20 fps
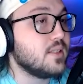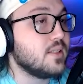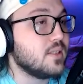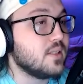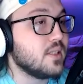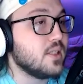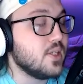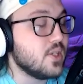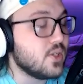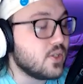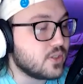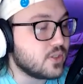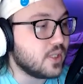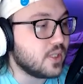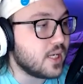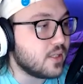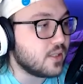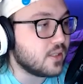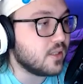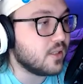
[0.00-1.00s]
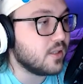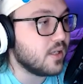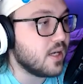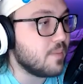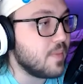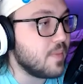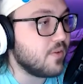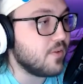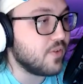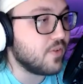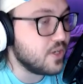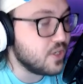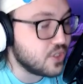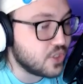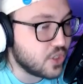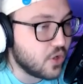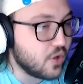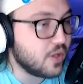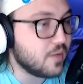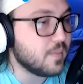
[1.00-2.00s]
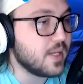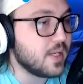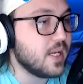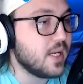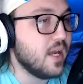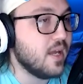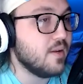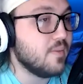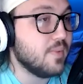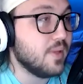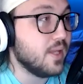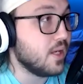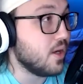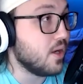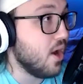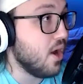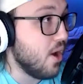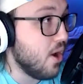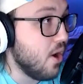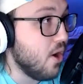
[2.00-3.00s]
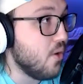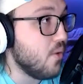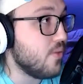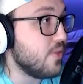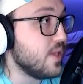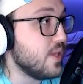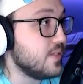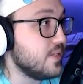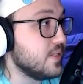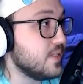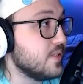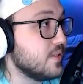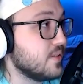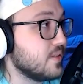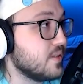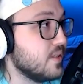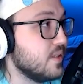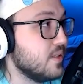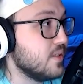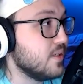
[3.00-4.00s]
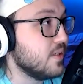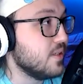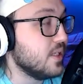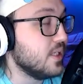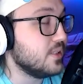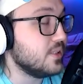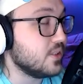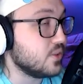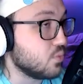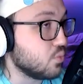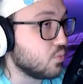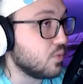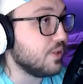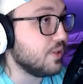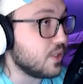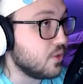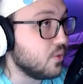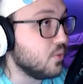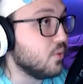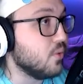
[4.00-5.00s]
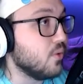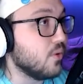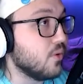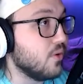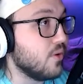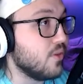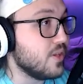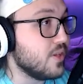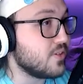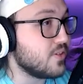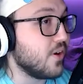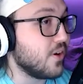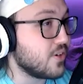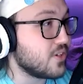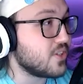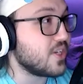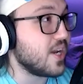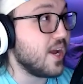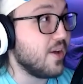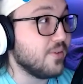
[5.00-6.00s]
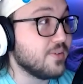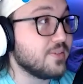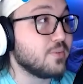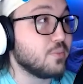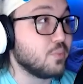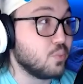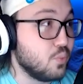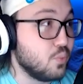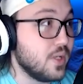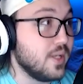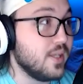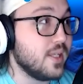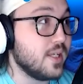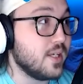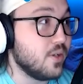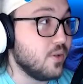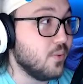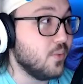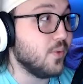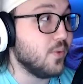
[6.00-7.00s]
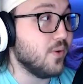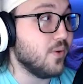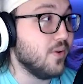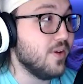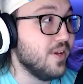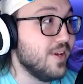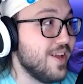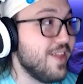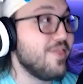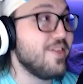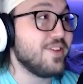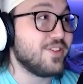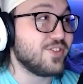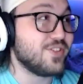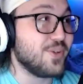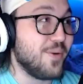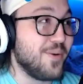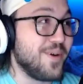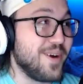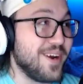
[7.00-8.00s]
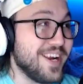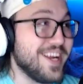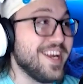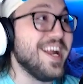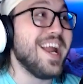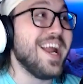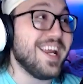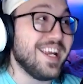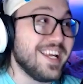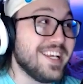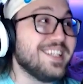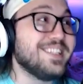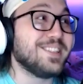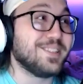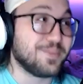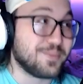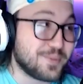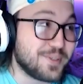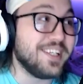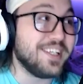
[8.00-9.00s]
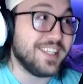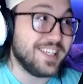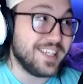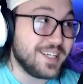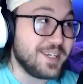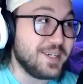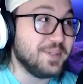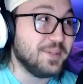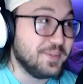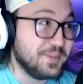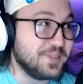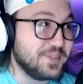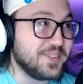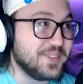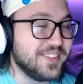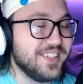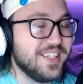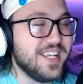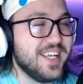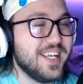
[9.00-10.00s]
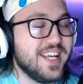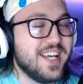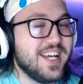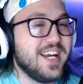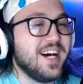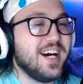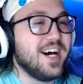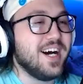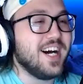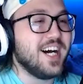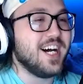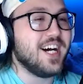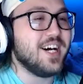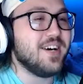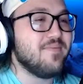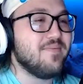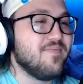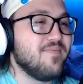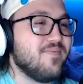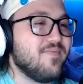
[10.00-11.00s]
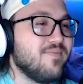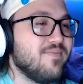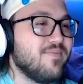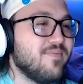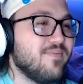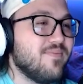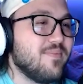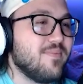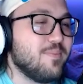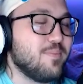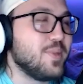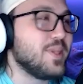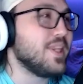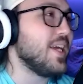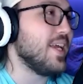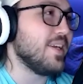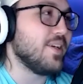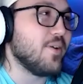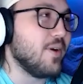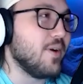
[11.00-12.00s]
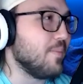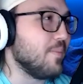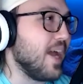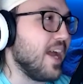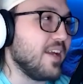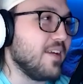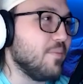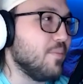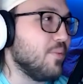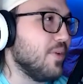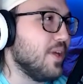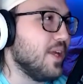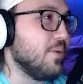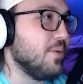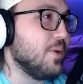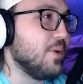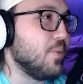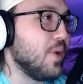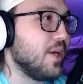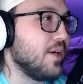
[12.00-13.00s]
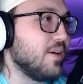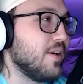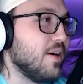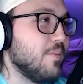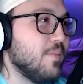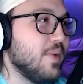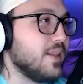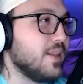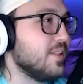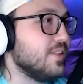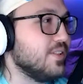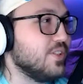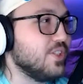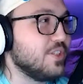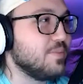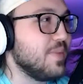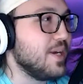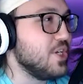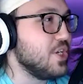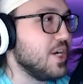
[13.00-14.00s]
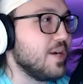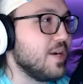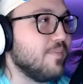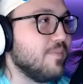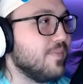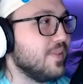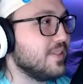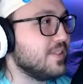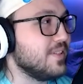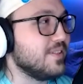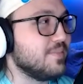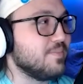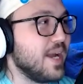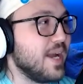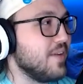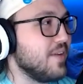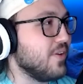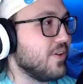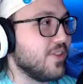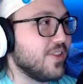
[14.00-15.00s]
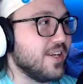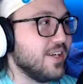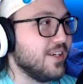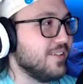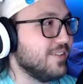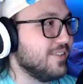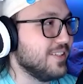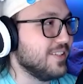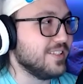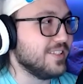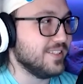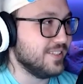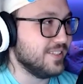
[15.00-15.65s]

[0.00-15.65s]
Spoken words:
years later and my friend showing me it and be like, oh, this is really cool. This art style is really cool. This story is really cool. But then going back and playing Wind Waker, I'm like, this is just my jam. This is my everything. This is